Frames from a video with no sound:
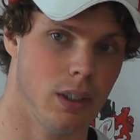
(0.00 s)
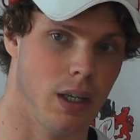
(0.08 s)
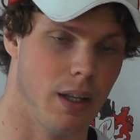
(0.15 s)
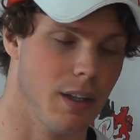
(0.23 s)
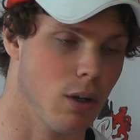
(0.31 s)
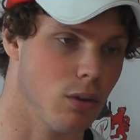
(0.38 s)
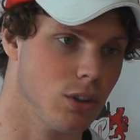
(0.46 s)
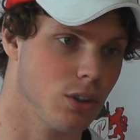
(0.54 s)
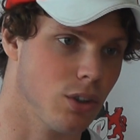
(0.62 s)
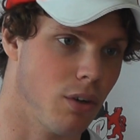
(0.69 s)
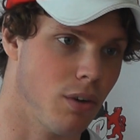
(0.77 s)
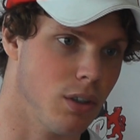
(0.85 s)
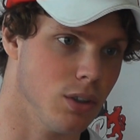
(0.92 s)
They've got
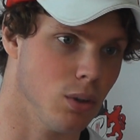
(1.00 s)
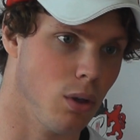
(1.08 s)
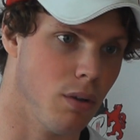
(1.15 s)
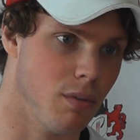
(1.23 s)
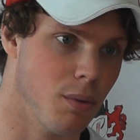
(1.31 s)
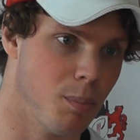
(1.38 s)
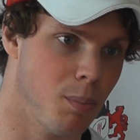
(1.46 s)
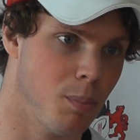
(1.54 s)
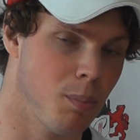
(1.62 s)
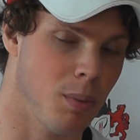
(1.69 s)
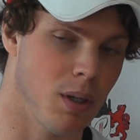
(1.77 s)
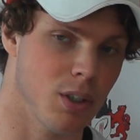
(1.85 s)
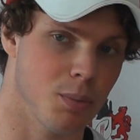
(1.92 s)
strike runners all over the
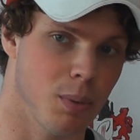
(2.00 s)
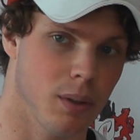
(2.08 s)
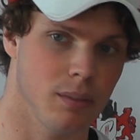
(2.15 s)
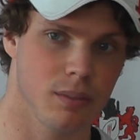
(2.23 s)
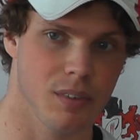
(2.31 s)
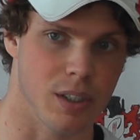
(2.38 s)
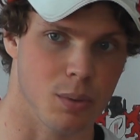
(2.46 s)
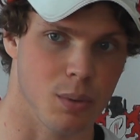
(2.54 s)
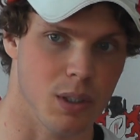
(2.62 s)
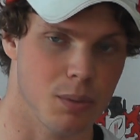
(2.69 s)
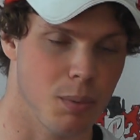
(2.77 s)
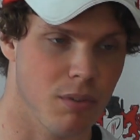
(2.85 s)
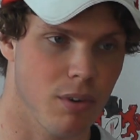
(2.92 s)
pitch, but this
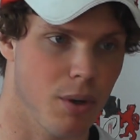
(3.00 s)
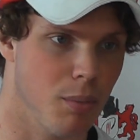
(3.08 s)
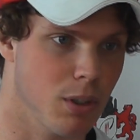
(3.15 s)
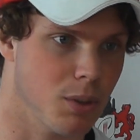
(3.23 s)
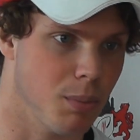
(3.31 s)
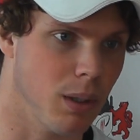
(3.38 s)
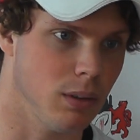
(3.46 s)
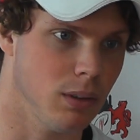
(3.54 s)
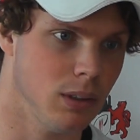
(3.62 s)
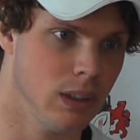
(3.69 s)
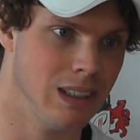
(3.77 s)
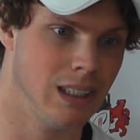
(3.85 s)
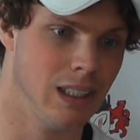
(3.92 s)
week's been very much about,
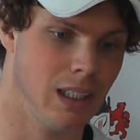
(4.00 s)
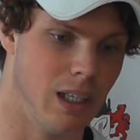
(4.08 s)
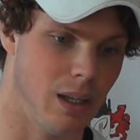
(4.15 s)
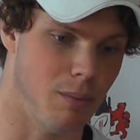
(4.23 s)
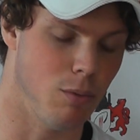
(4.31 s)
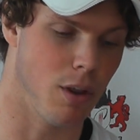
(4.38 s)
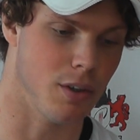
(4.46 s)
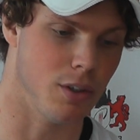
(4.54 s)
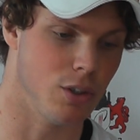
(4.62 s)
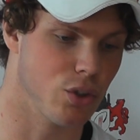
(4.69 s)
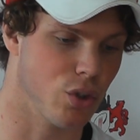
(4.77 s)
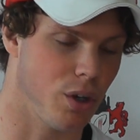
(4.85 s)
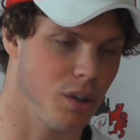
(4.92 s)
rather than
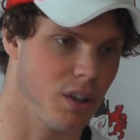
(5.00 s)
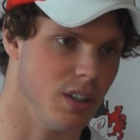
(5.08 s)
just trying to